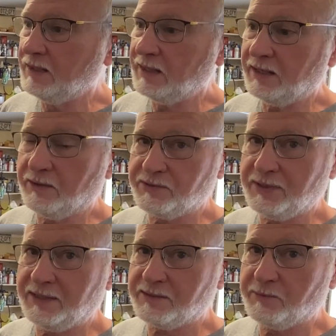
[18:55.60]
And
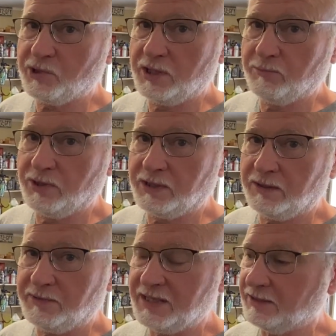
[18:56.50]
also got some carb work coming